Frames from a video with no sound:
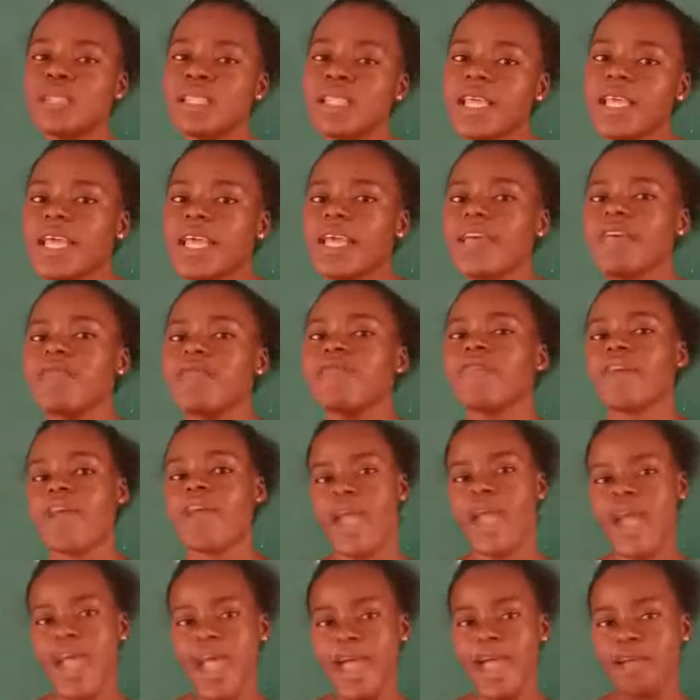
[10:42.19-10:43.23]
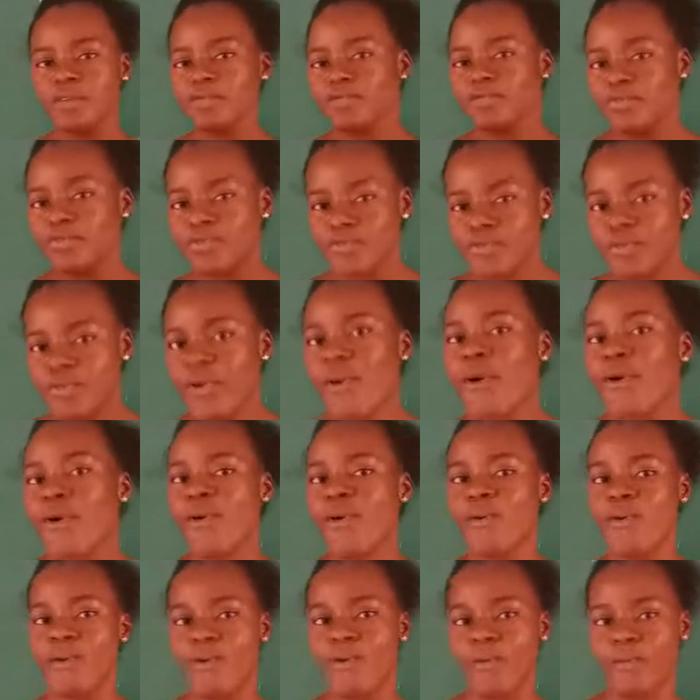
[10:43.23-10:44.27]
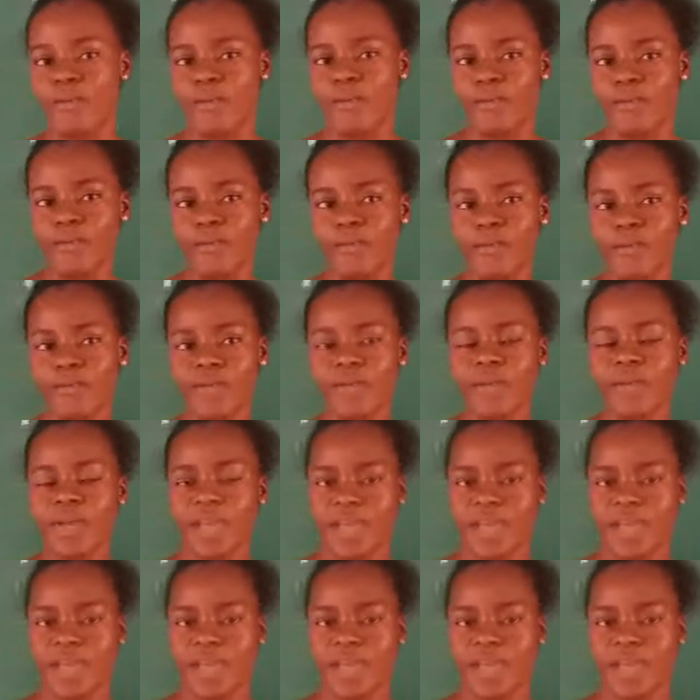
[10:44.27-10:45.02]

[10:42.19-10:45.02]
live and grow.